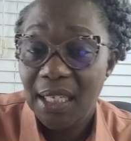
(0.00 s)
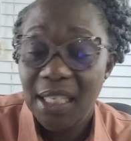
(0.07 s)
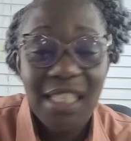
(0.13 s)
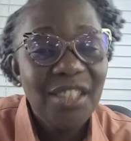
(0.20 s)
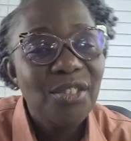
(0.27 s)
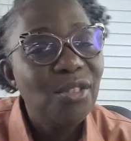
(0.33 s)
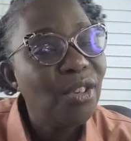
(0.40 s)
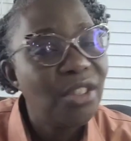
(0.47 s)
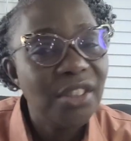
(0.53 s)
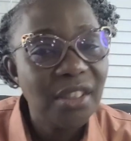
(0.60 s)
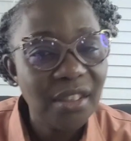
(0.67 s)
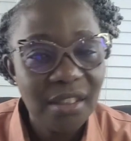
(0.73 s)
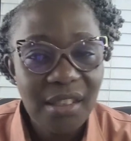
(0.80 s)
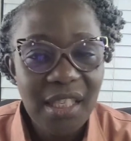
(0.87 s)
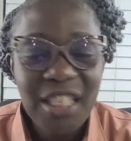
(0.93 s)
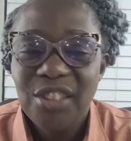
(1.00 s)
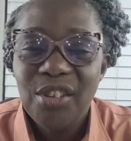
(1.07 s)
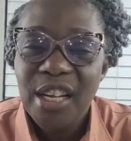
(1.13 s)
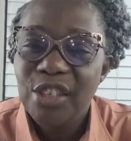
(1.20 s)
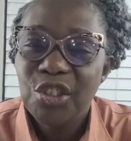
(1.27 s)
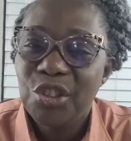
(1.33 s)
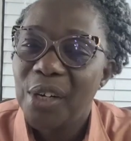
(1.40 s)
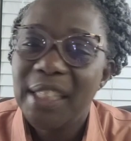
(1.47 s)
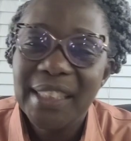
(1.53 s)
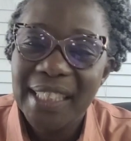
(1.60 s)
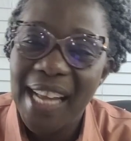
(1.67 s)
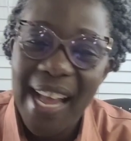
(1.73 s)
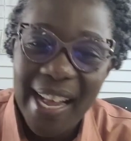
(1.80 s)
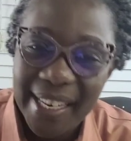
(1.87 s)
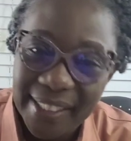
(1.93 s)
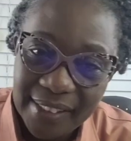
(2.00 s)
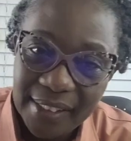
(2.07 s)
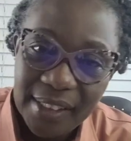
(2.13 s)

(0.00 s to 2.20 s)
It's not. It's not a trash can.